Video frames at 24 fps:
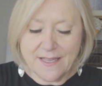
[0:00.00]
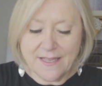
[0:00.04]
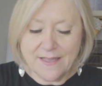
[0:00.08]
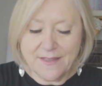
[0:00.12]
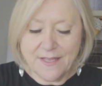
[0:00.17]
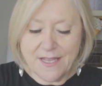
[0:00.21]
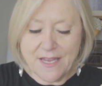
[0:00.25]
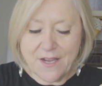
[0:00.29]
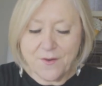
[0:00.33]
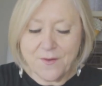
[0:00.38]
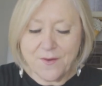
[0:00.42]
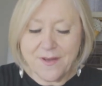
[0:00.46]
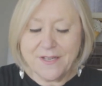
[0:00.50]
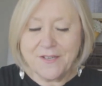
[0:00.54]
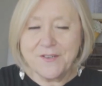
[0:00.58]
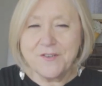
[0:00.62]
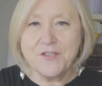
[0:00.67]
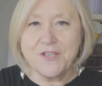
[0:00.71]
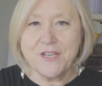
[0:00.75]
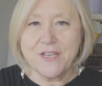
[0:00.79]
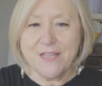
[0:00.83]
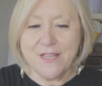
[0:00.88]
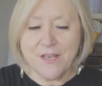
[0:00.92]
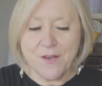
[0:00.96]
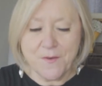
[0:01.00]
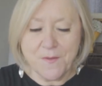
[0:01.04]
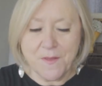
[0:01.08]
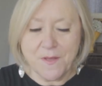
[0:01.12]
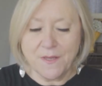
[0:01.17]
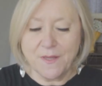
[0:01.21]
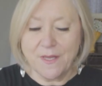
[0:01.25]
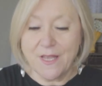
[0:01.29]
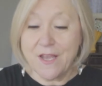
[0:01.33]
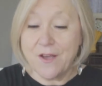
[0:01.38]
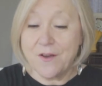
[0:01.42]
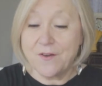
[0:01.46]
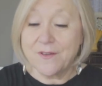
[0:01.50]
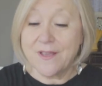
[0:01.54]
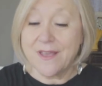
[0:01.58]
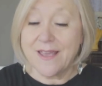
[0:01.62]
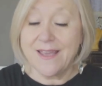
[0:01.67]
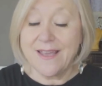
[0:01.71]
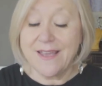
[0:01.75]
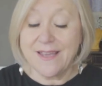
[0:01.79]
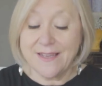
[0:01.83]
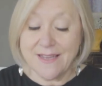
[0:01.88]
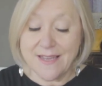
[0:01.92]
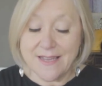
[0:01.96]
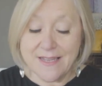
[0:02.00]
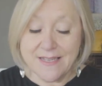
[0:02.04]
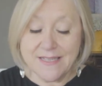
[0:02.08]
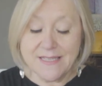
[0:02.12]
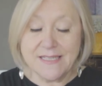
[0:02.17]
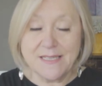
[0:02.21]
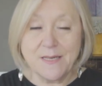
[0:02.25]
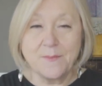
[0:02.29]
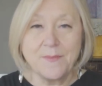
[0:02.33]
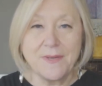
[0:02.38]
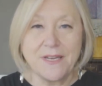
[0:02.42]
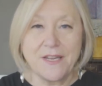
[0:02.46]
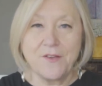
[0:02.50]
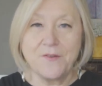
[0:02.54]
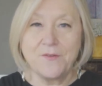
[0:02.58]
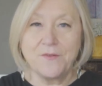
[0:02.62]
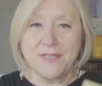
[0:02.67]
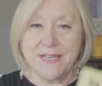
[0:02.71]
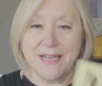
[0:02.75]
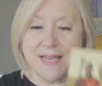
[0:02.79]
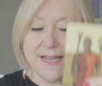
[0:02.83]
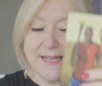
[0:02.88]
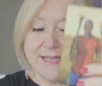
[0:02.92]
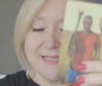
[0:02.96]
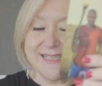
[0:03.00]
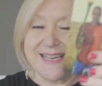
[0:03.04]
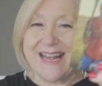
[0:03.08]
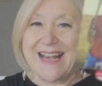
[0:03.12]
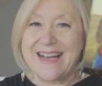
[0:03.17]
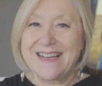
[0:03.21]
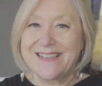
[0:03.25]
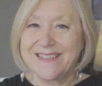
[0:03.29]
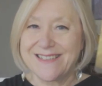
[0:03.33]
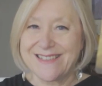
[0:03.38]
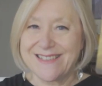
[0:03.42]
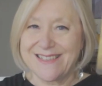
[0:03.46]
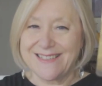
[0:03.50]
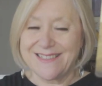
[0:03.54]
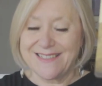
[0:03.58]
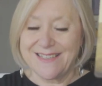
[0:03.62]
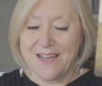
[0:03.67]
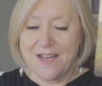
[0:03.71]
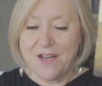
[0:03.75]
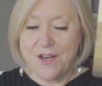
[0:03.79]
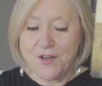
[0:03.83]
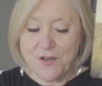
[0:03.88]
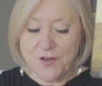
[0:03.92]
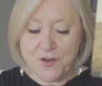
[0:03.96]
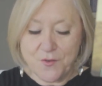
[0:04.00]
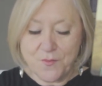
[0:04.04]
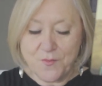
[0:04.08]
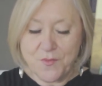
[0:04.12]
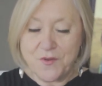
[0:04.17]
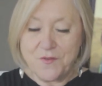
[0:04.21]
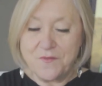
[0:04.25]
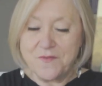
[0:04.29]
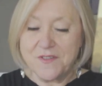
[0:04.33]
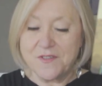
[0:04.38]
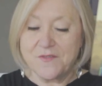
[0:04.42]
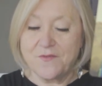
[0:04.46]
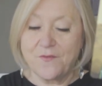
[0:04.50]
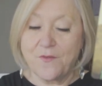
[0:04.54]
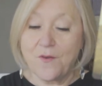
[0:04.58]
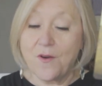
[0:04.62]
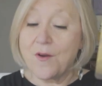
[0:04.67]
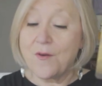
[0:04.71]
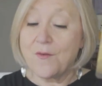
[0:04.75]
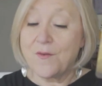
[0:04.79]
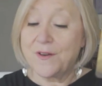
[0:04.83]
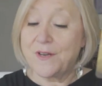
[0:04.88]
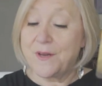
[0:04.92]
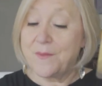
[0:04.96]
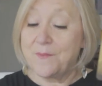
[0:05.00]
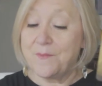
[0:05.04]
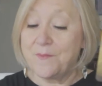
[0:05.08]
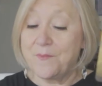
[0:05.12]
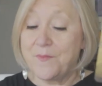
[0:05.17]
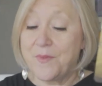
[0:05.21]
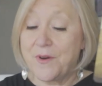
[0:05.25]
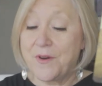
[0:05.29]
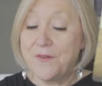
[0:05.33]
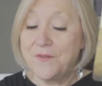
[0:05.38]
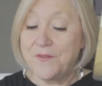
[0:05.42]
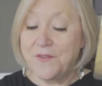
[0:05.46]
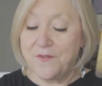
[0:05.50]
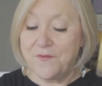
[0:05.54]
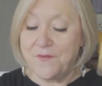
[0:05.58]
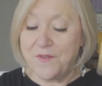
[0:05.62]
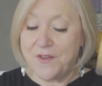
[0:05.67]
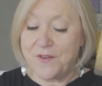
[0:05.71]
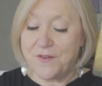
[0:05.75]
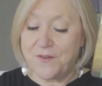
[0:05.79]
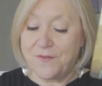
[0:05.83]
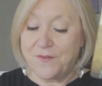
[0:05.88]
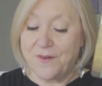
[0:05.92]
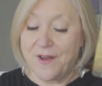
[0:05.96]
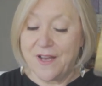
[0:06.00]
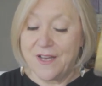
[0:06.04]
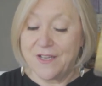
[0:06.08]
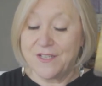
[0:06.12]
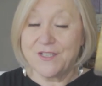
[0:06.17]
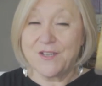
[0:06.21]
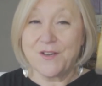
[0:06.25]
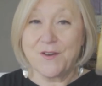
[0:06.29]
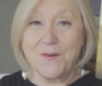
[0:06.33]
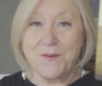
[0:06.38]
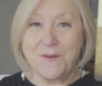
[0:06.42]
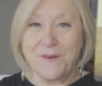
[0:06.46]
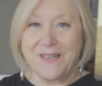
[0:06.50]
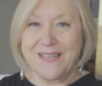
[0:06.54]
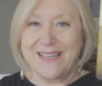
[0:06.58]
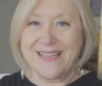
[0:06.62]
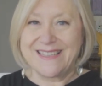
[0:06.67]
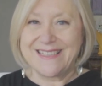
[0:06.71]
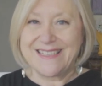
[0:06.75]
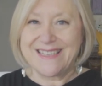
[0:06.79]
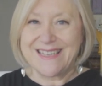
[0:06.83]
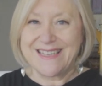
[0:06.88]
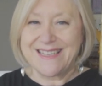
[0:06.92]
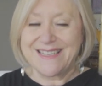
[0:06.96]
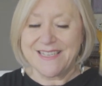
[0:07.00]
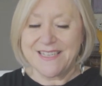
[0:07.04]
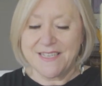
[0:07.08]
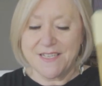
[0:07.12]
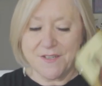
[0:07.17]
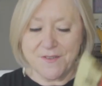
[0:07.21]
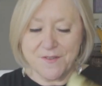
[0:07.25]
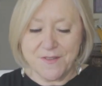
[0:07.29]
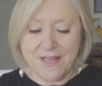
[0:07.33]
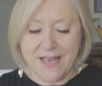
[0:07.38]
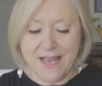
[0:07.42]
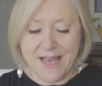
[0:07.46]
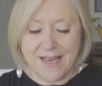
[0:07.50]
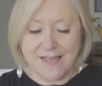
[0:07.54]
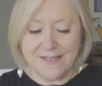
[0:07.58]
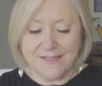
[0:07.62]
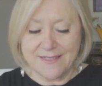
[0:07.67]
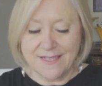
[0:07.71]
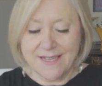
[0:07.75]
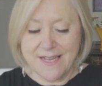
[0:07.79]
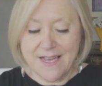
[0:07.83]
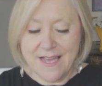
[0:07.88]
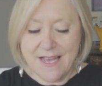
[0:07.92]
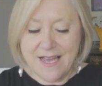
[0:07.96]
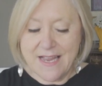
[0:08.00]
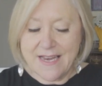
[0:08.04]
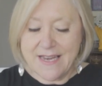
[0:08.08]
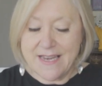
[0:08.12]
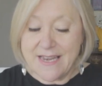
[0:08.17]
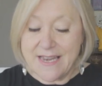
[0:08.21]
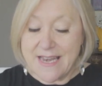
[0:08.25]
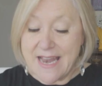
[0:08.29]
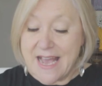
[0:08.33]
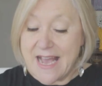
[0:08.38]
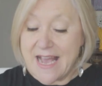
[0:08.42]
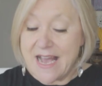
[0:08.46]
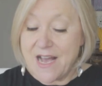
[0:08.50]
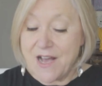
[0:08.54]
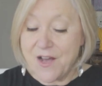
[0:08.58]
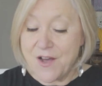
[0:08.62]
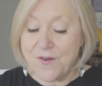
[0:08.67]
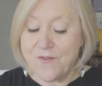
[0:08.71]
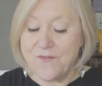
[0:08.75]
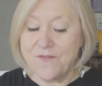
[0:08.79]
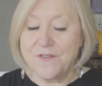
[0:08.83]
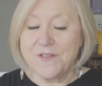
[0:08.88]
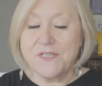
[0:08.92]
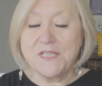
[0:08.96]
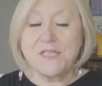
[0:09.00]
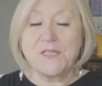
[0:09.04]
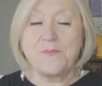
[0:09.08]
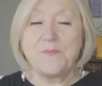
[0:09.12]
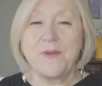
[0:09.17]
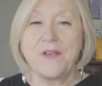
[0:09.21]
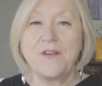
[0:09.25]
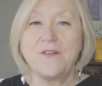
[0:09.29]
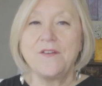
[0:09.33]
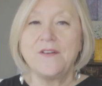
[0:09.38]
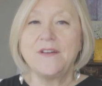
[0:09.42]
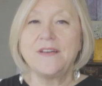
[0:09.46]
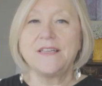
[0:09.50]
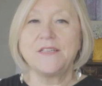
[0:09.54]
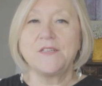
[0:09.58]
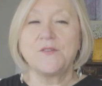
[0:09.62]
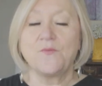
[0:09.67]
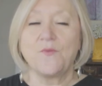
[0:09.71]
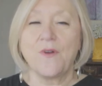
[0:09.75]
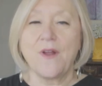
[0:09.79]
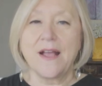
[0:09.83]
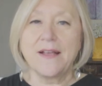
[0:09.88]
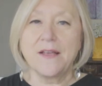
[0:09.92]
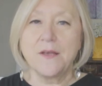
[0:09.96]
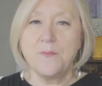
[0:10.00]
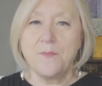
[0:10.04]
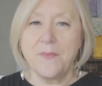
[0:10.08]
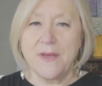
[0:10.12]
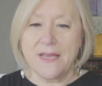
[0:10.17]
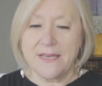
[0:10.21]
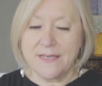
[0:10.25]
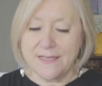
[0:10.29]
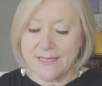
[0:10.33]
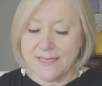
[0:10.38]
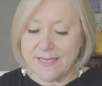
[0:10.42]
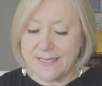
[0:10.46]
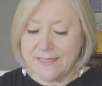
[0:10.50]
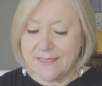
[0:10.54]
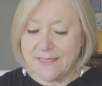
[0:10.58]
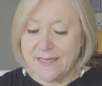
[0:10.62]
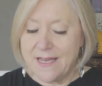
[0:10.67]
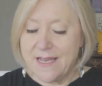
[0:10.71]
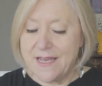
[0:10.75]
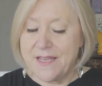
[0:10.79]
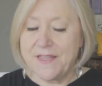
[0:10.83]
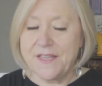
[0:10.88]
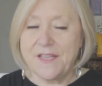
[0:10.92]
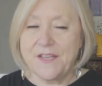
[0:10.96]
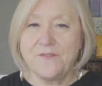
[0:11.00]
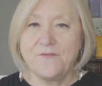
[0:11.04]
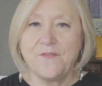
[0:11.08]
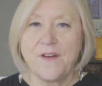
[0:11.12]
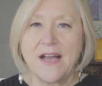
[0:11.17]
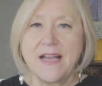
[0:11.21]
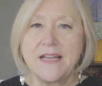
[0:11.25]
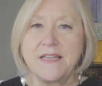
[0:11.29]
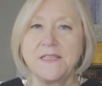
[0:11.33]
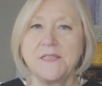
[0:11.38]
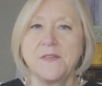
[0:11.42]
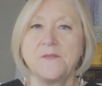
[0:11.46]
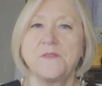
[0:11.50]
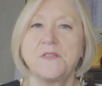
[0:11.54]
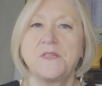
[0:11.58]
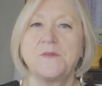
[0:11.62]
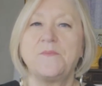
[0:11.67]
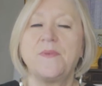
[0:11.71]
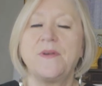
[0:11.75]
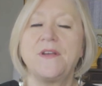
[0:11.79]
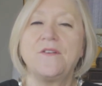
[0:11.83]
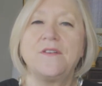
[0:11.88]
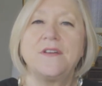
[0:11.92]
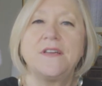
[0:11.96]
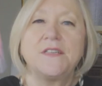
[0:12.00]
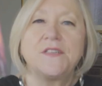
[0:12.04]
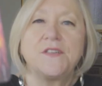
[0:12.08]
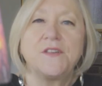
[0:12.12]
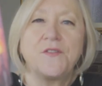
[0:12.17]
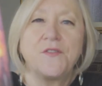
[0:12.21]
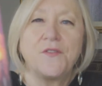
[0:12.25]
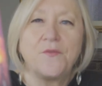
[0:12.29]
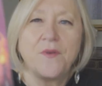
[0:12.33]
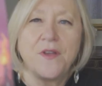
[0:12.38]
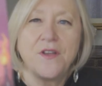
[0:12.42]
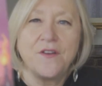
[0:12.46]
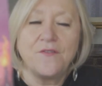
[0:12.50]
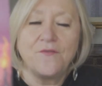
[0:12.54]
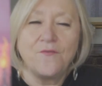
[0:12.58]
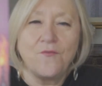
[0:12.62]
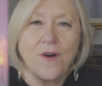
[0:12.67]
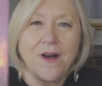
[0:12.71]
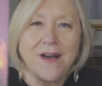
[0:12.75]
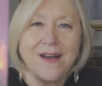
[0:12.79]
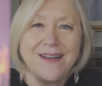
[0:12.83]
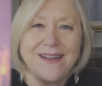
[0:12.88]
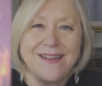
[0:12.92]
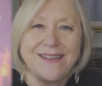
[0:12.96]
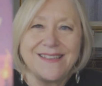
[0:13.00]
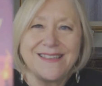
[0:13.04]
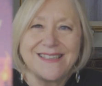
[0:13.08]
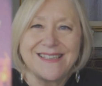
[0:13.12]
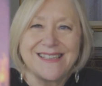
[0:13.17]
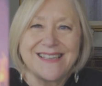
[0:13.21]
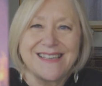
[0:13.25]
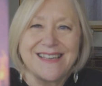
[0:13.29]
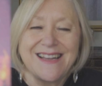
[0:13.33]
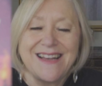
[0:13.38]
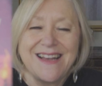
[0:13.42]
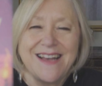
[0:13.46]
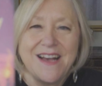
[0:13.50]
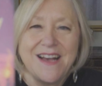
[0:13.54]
Leo energy, though, the Leo King is somebody who takes action, who moves forward, and both of you totally intend to do that. Now, Spirit is recommending. The advice of Spirit is the Three of Wands.